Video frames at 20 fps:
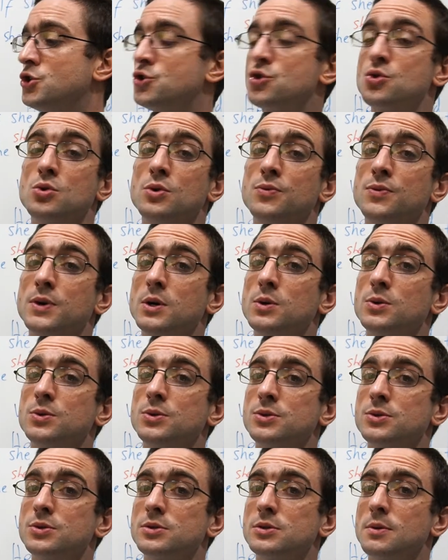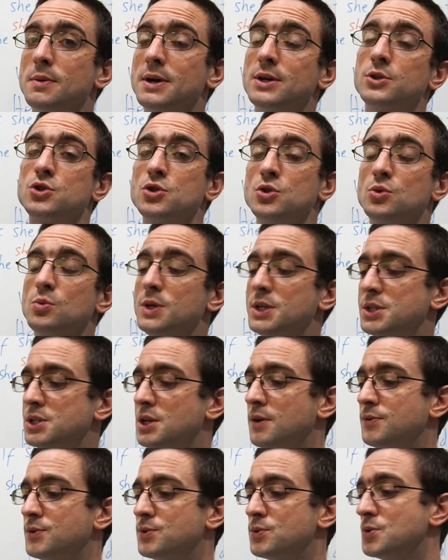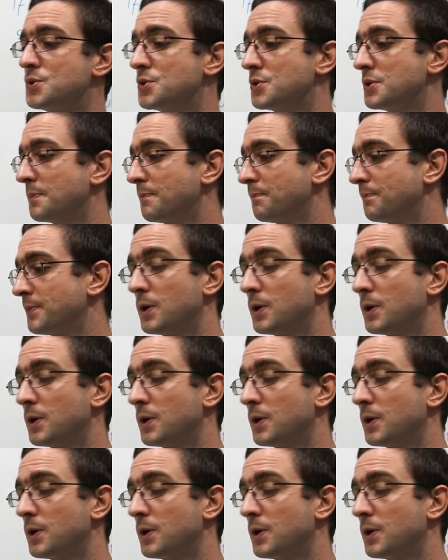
true or false, about 2 weeks after ordering.